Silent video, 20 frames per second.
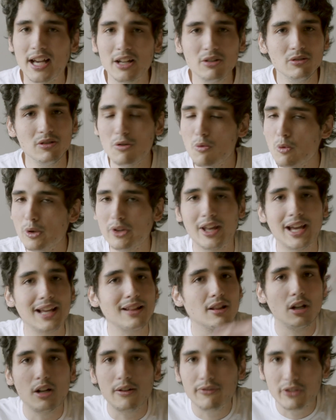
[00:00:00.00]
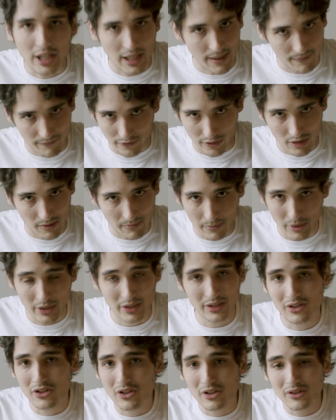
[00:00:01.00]
I don't know where that love came from, but
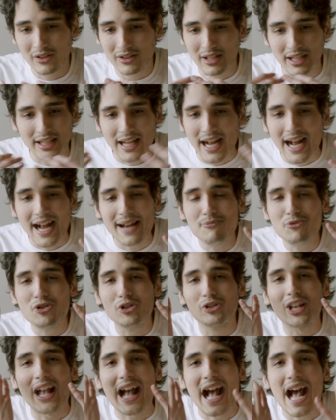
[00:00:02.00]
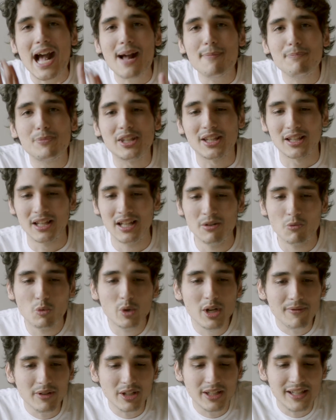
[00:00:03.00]
it's just like, I'm just happy.
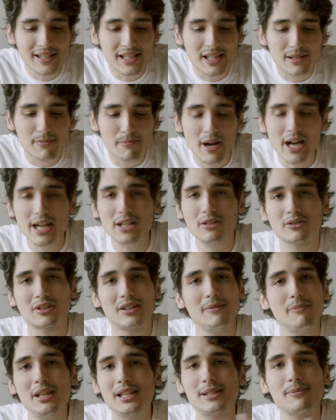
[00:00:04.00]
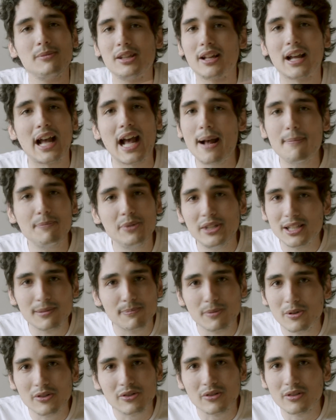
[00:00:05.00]
Whenever he smiles, he makes me the happiest
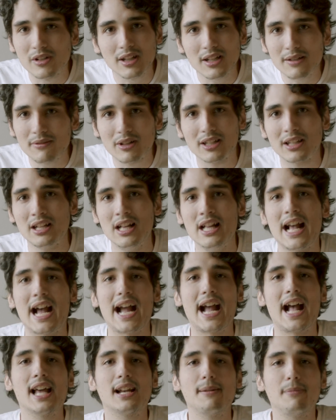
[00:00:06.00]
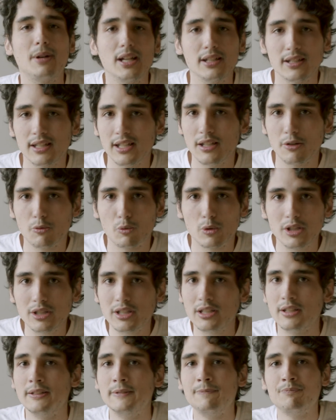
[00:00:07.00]
person alive. Like, I had a bad day at
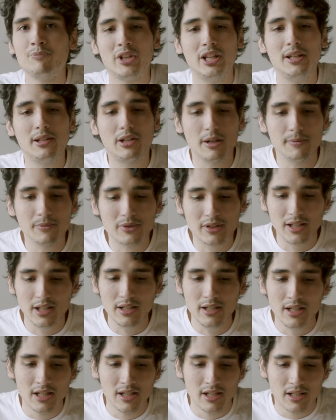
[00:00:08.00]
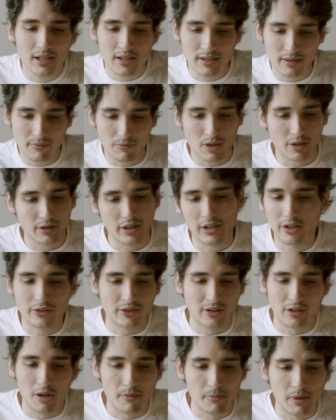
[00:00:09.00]
work. He comes in. He
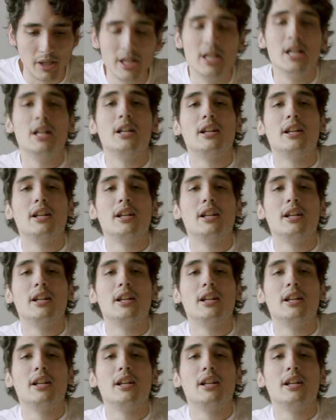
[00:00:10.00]
doesn't come in.